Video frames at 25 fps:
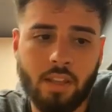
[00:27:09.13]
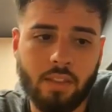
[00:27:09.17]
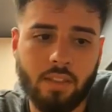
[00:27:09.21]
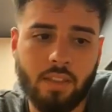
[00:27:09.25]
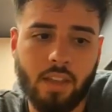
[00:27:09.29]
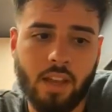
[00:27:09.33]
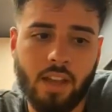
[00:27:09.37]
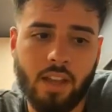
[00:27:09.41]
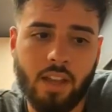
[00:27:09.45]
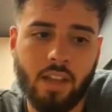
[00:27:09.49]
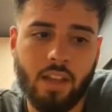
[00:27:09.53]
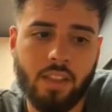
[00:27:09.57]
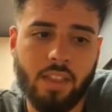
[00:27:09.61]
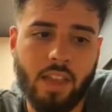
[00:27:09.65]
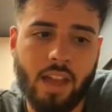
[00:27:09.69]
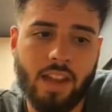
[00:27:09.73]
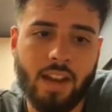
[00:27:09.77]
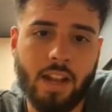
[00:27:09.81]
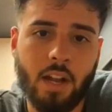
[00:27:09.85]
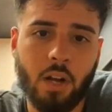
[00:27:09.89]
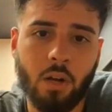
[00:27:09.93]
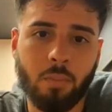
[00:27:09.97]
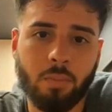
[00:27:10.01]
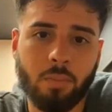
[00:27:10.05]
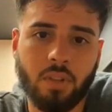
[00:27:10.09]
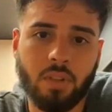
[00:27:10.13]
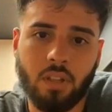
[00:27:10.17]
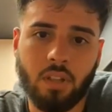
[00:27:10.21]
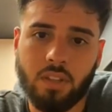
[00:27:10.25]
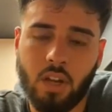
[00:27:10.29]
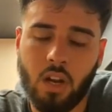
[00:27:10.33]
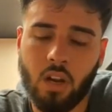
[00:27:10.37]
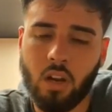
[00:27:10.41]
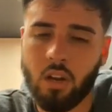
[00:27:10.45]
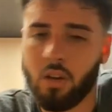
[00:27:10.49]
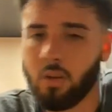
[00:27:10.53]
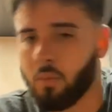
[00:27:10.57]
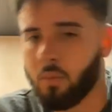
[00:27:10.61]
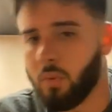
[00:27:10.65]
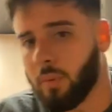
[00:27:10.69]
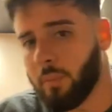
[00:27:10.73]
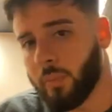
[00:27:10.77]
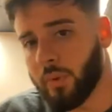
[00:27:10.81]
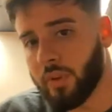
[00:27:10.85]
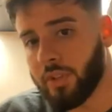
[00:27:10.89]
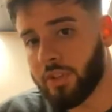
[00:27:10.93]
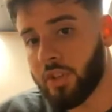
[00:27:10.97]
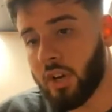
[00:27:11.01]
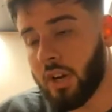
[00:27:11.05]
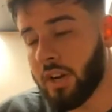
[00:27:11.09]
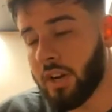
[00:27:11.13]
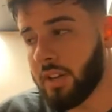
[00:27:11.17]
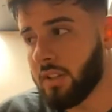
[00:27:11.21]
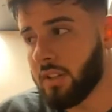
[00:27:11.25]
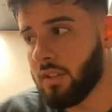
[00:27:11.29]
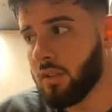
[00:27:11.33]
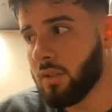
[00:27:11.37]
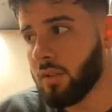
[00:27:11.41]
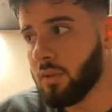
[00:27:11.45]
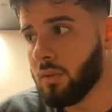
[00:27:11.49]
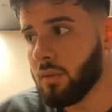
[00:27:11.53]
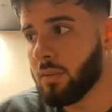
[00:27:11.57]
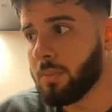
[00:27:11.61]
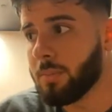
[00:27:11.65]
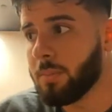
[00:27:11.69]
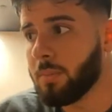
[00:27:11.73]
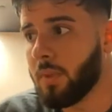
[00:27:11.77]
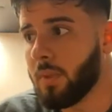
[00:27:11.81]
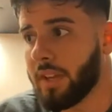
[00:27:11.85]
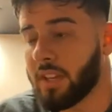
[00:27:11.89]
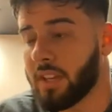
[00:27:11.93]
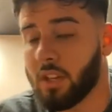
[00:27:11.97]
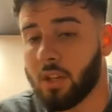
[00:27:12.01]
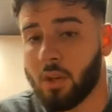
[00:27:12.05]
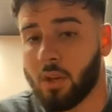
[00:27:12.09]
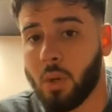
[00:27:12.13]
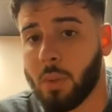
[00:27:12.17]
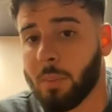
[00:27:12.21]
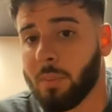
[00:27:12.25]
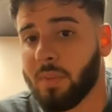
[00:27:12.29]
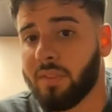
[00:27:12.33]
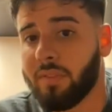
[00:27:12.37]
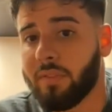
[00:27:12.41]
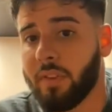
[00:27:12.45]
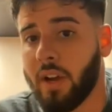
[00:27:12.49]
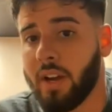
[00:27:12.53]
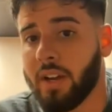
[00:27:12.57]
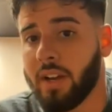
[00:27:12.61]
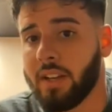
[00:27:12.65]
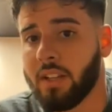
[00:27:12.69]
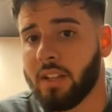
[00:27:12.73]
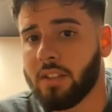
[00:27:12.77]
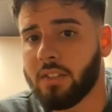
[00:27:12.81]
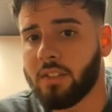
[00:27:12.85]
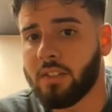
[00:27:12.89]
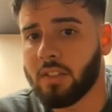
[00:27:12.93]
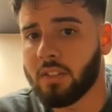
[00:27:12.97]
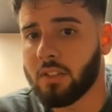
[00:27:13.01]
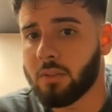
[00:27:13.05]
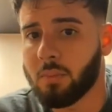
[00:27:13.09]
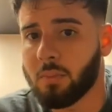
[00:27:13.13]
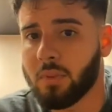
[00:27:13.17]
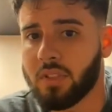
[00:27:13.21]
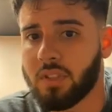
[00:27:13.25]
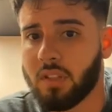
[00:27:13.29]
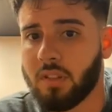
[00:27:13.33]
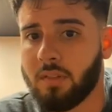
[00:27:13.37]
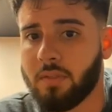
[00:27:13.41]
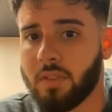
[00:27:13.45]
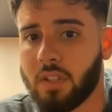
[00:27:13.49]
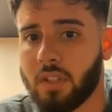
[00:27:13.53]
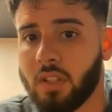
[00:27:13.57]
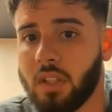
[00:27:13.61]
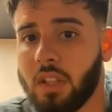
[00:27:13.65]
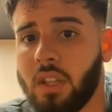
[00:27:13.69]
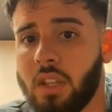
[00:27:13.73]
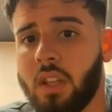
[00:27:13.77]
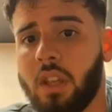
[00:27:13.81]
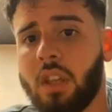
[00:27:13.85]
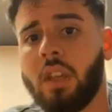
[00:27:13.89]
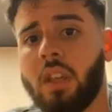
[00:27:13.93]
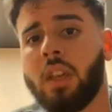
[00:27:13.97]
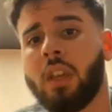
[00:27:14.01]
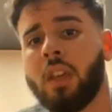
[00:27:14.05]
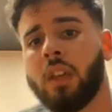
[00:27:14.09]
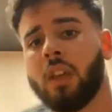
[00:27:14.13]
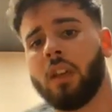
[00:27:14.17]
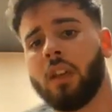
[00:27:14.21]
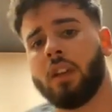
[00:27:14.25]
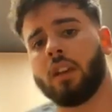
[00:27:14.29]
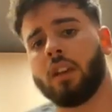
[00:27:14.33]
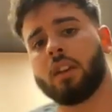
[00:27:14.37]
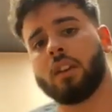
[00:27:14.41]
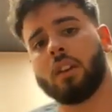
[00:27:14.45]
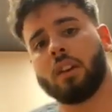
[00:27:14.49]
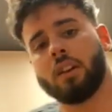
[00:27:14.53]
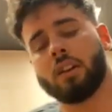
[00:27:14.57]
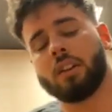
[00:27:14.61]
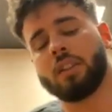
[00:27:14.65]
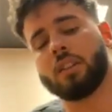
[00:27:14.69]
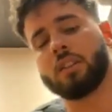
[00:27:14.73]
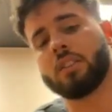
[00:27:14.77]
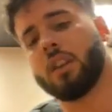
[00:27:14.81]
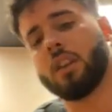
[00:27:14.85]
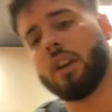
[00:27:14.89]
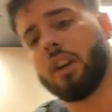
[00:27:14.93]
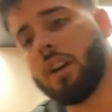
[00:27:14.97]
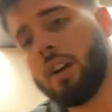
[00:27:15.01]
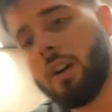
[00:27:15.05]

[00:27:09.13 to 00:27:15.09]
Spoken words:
that helps a ton when we're trying to do equipment financing specifically. Because